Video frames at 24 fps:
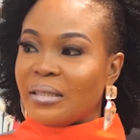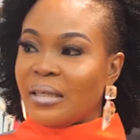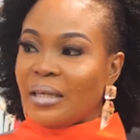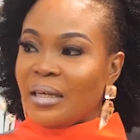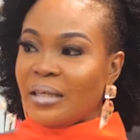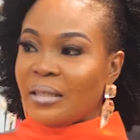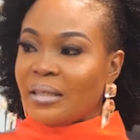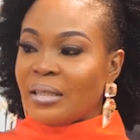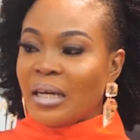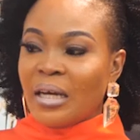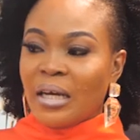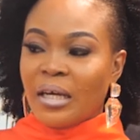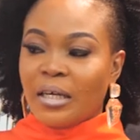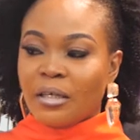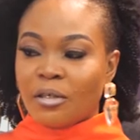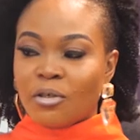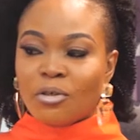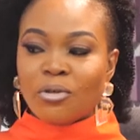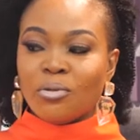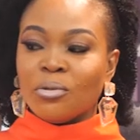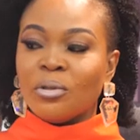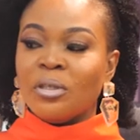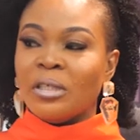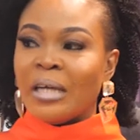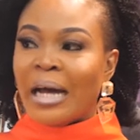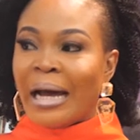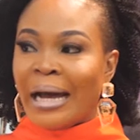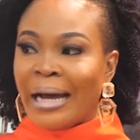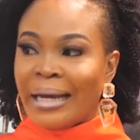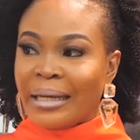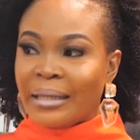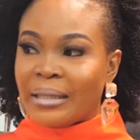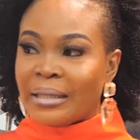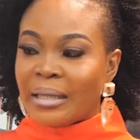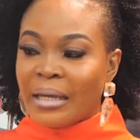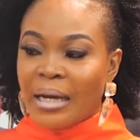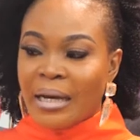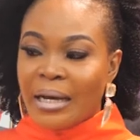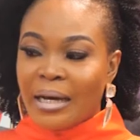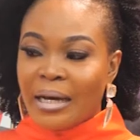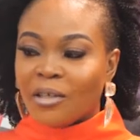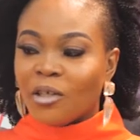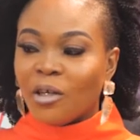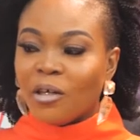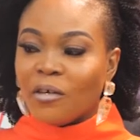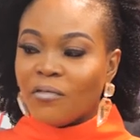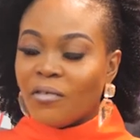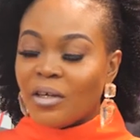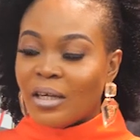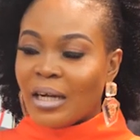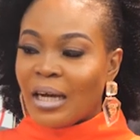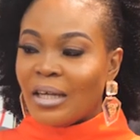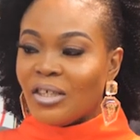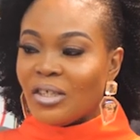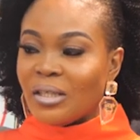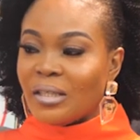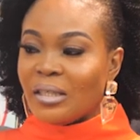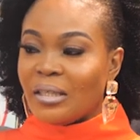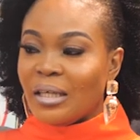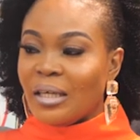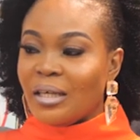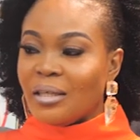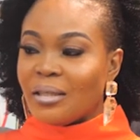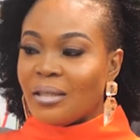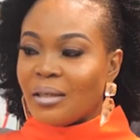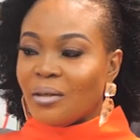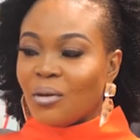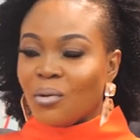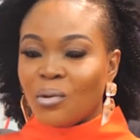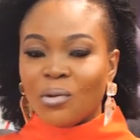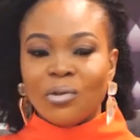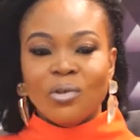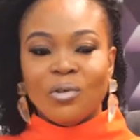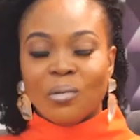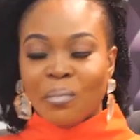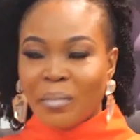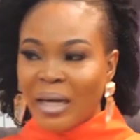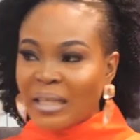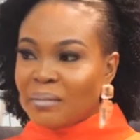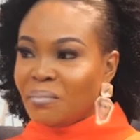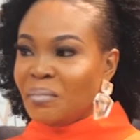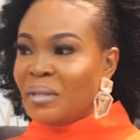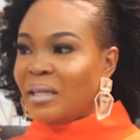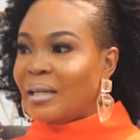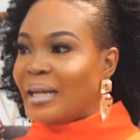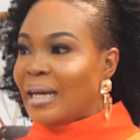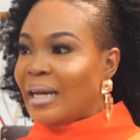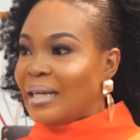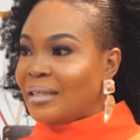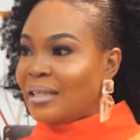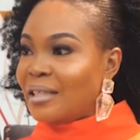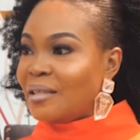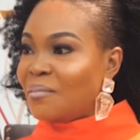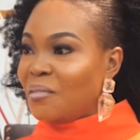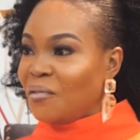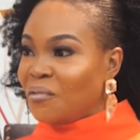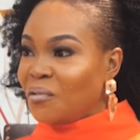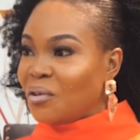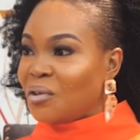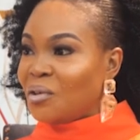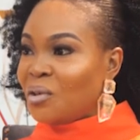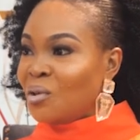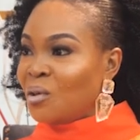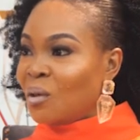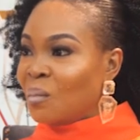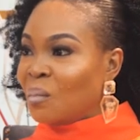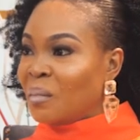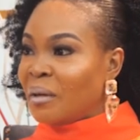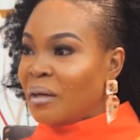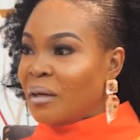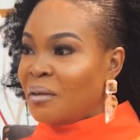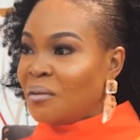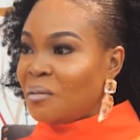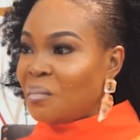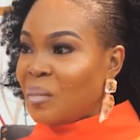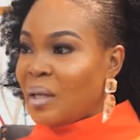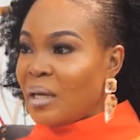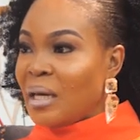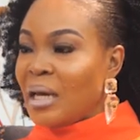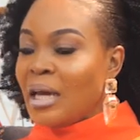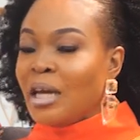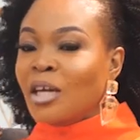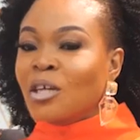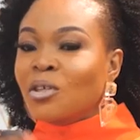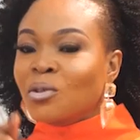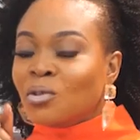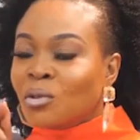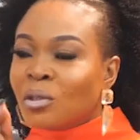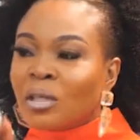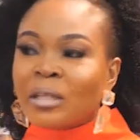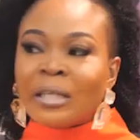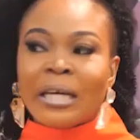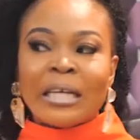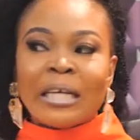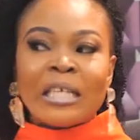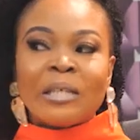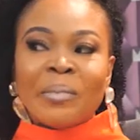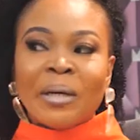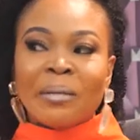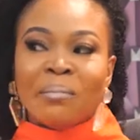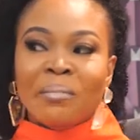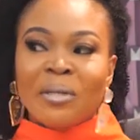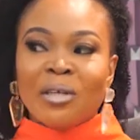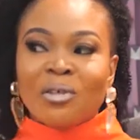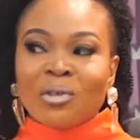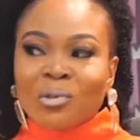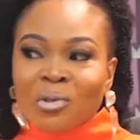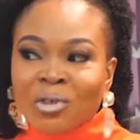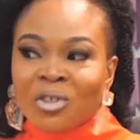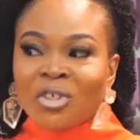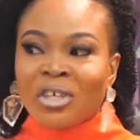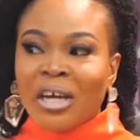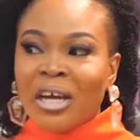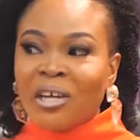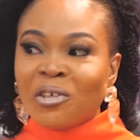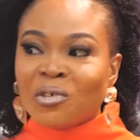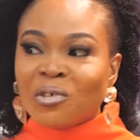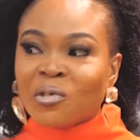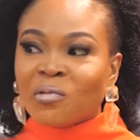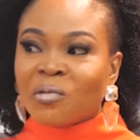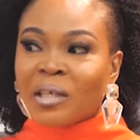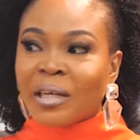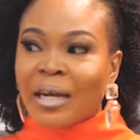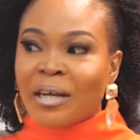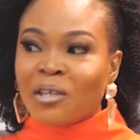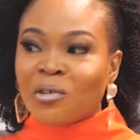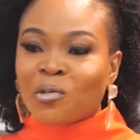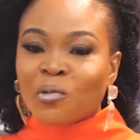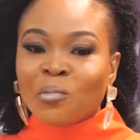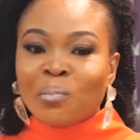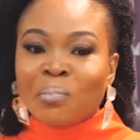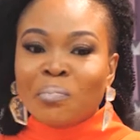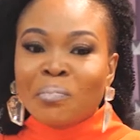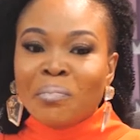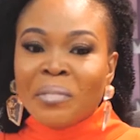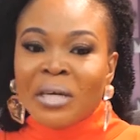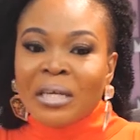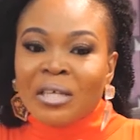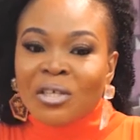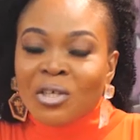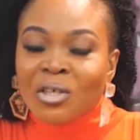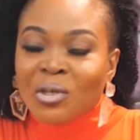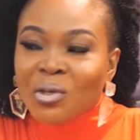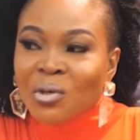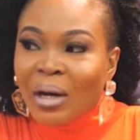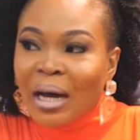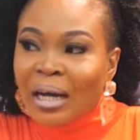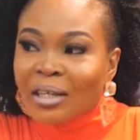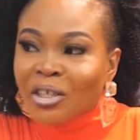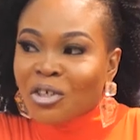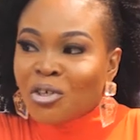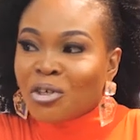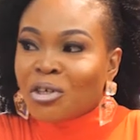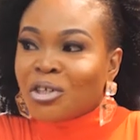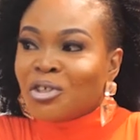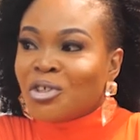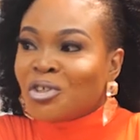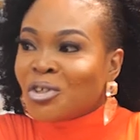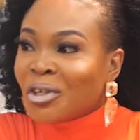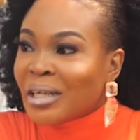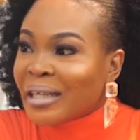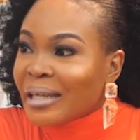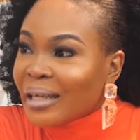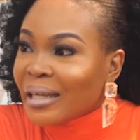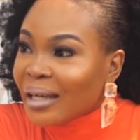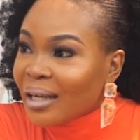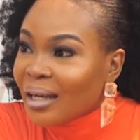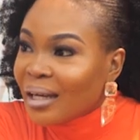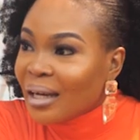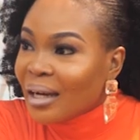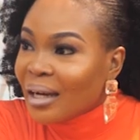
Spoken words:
days, it's too tight and all of that. And she says, oh, you met me like this before you got married to me. Do not expect me to change overnight, to meet you at your journey,